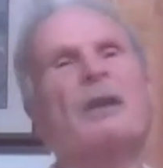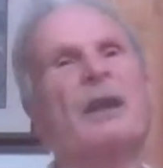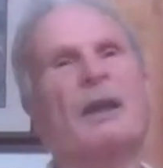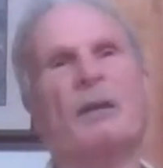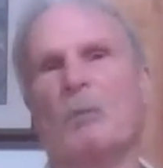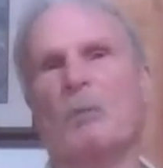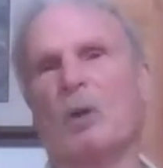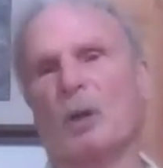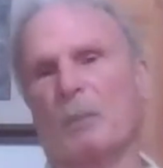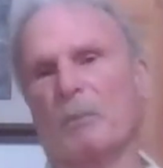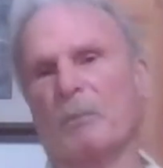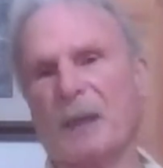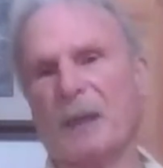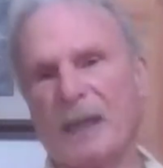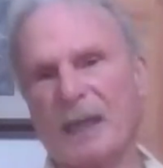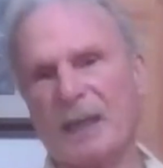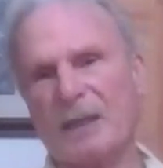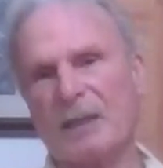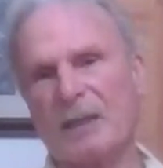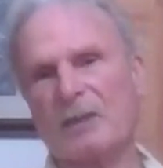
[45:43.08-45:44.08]
you get more
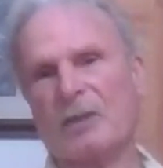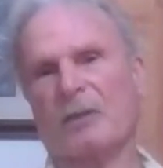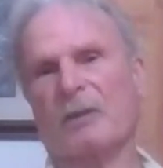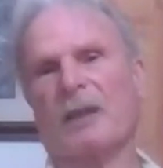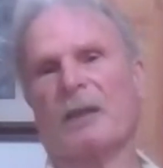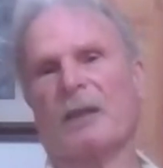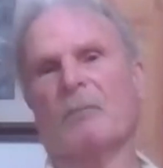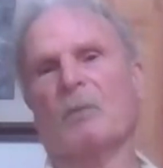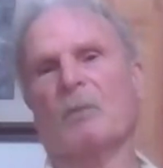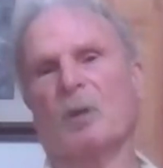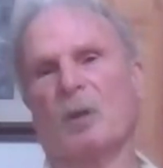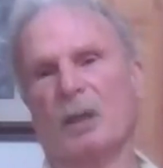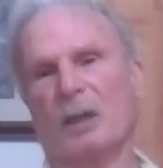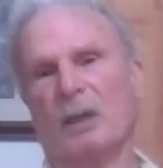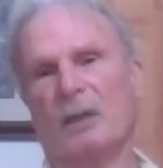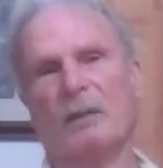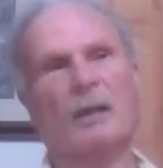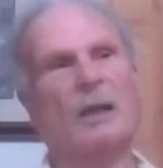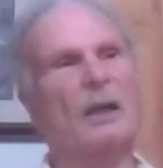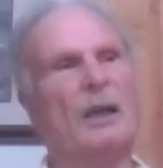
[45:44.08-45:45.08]
bees, you get
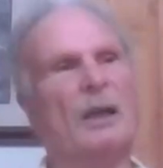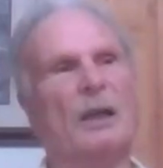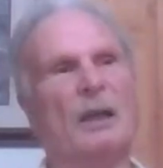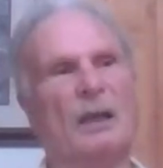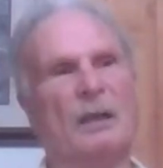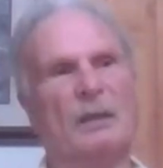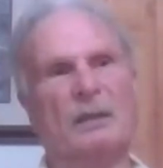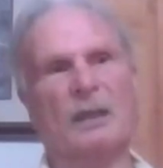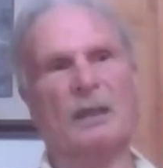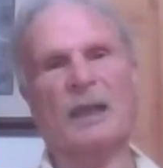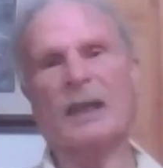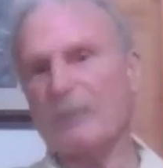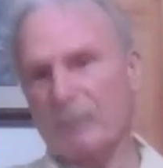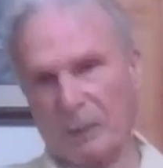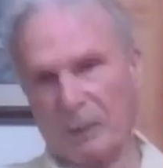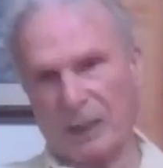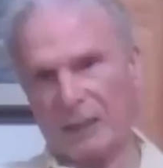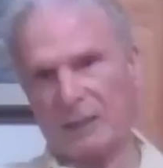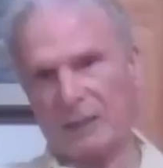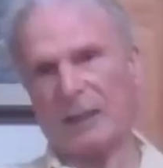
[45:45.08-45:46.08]
more
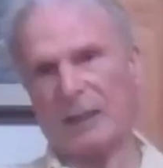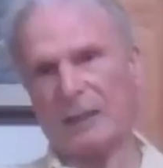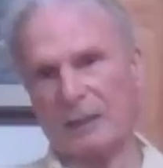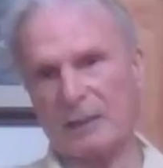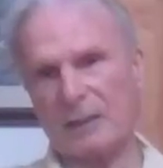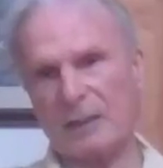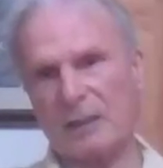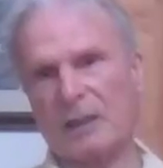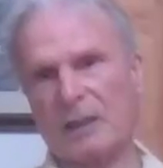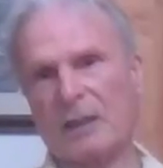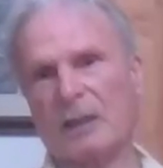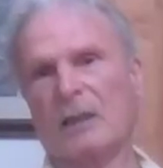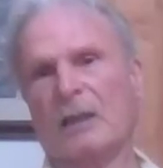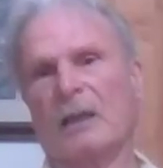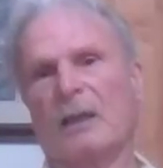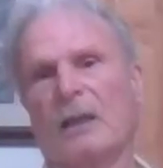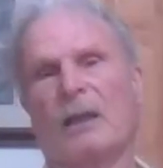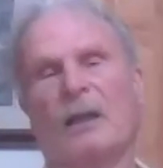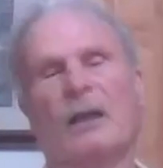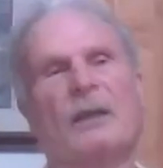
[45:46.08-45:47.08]
native bees, that is,
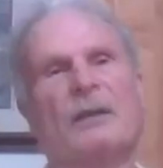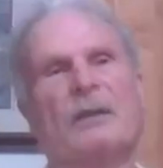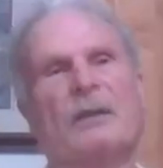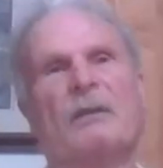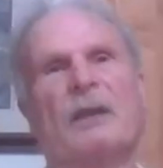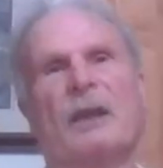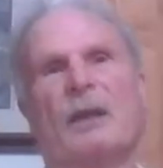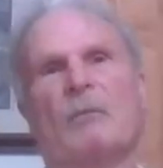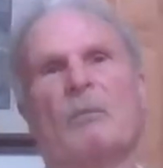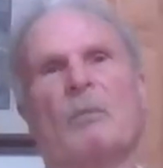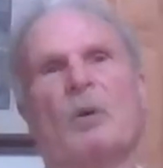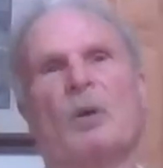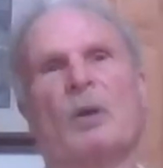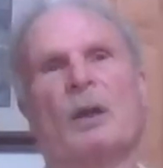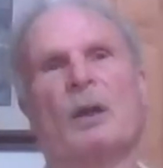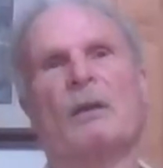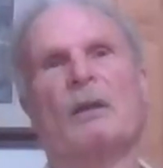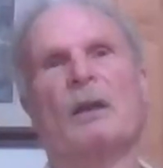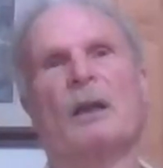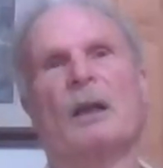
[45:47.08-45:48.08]
you get
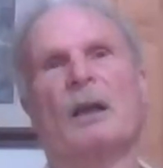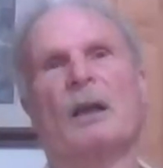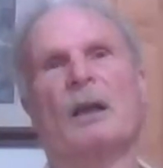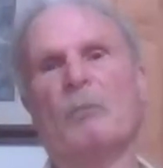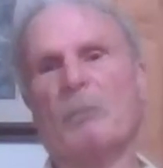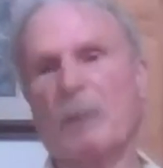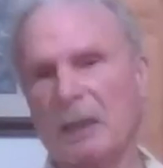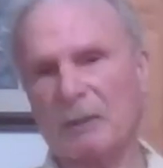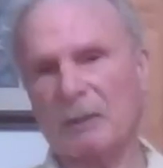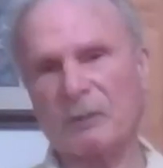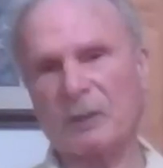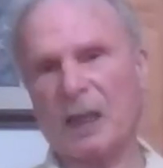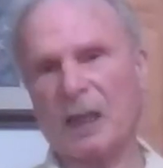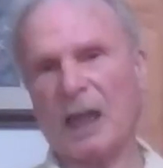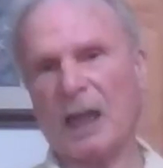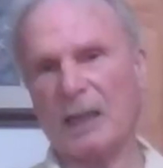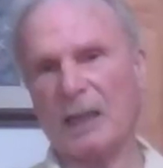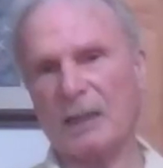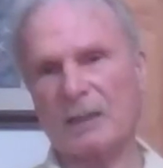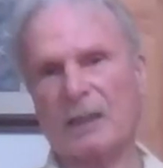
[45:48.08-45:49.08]
more
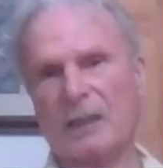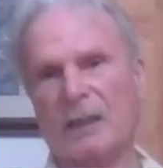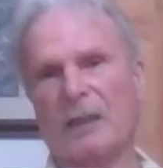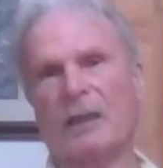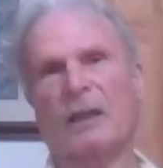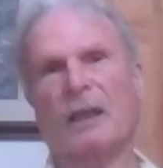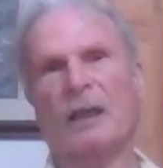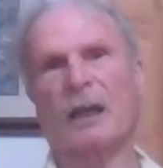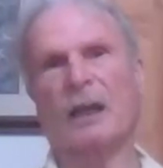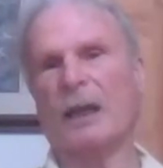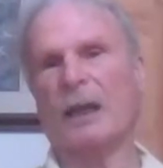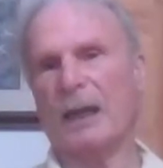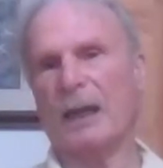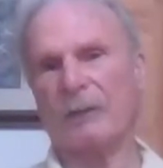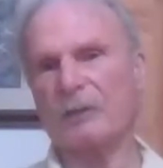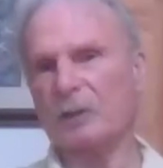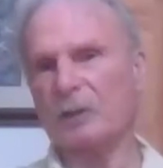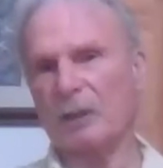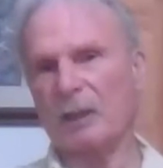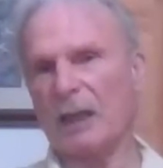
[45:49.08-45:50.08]
butterflies
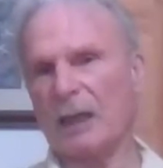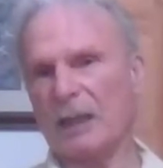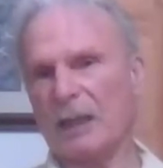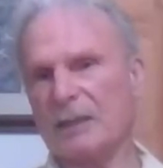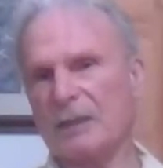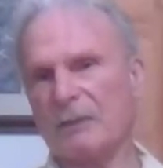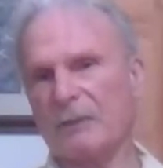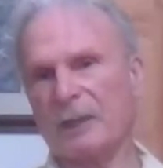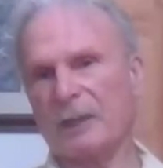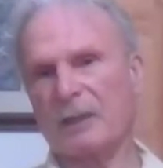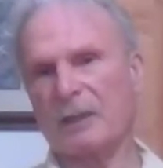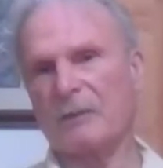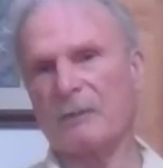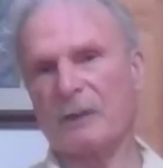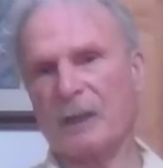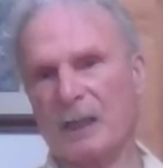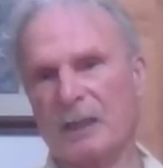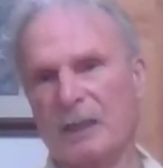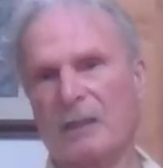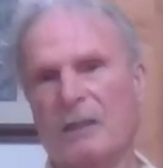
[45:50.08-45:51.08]
after a high
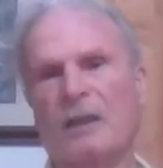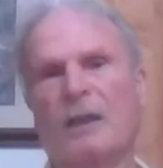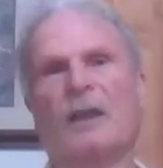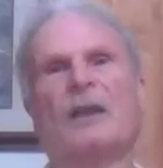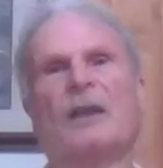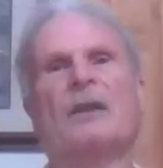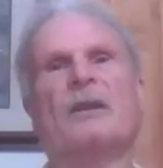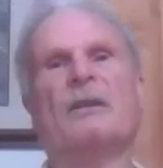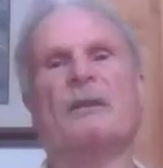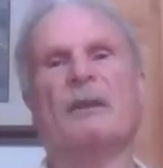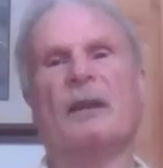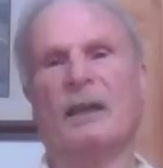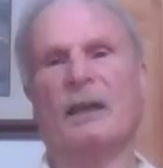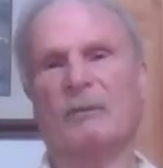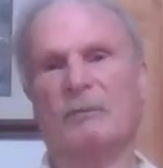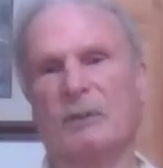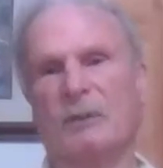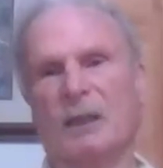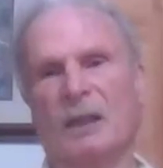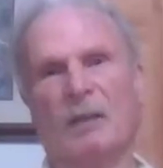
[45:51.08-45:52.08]
severity fire. You
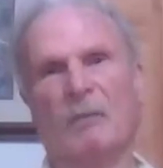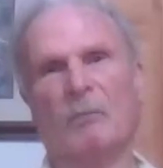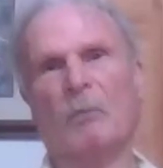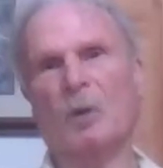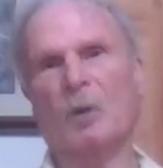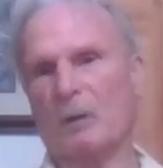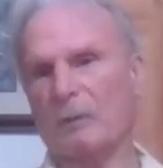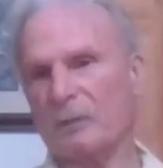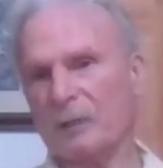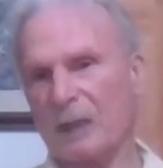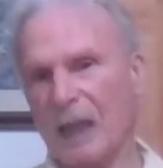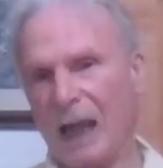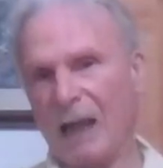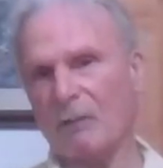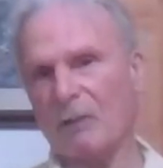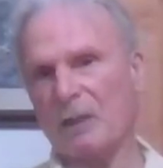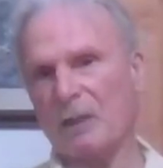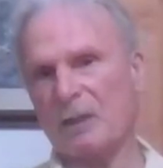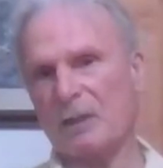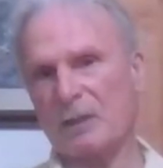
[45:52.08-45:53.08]
have more
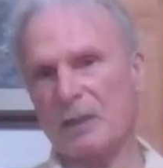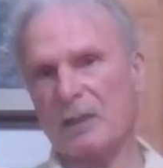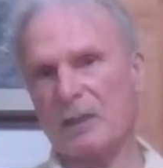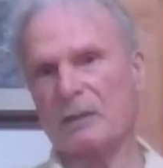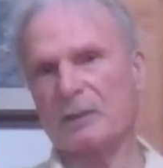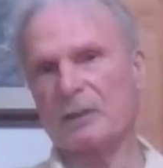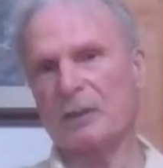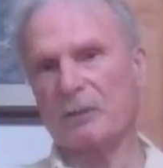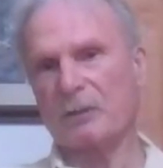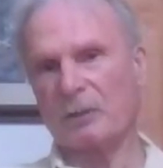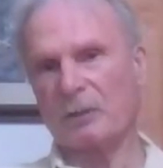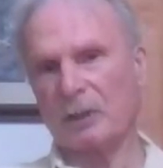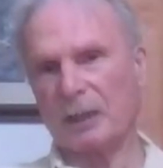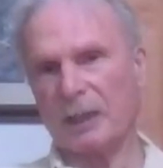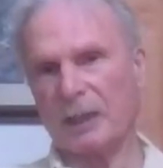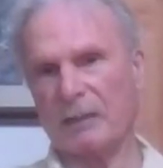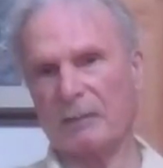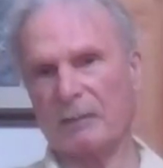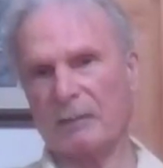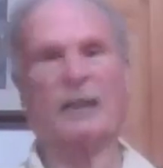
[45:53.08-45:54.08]
flowers,
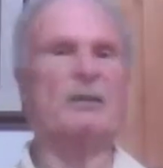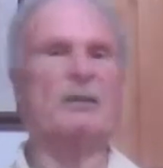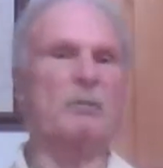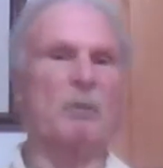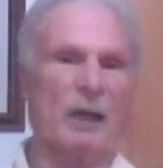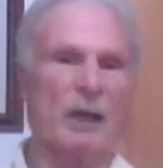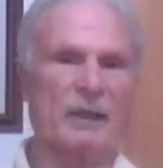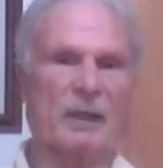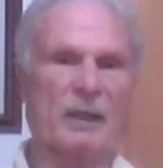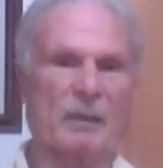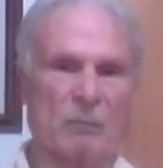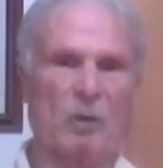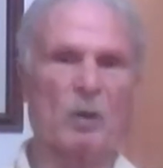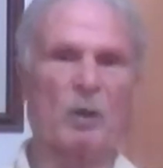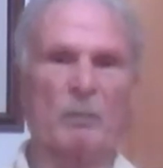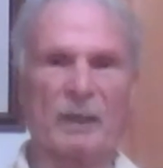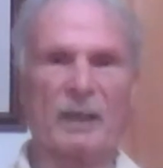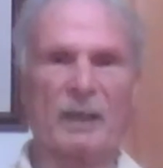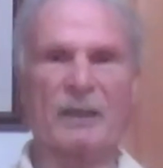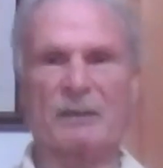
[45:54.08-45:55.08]
usually. That's why you get
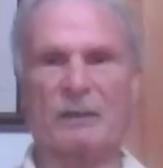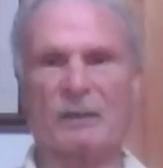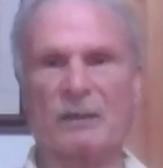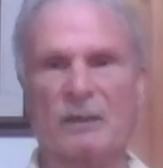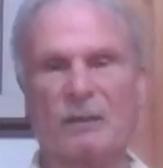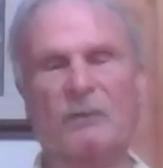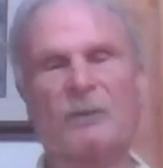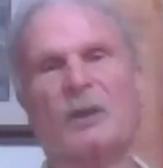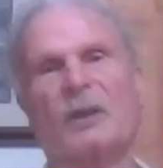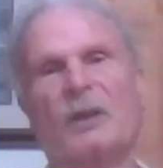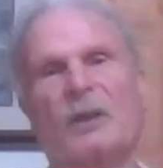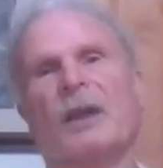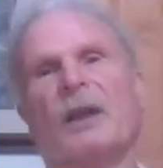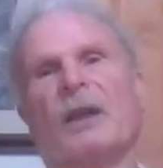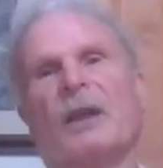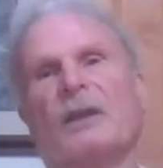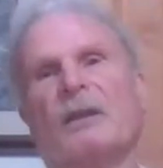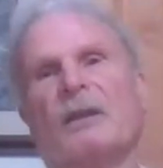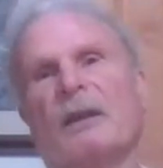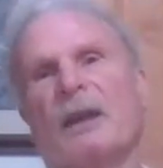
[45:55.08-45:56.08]
more bees and so forth.
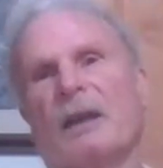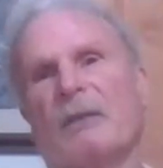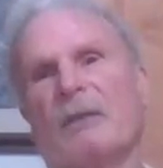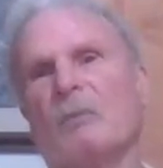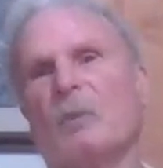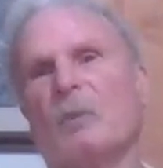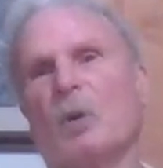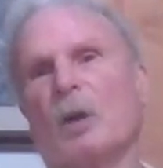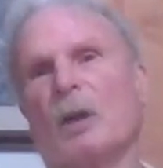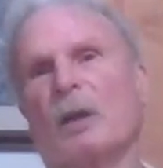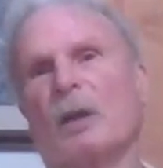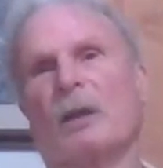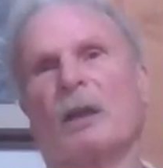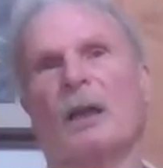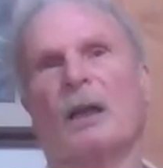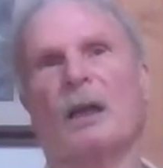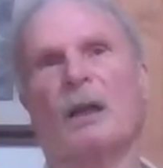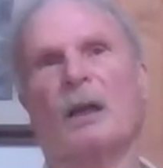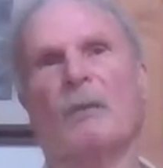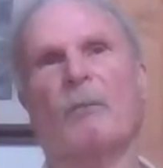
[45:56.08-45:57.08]
You have
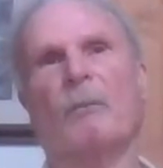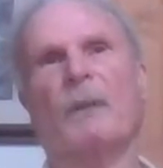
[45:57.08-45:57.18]
more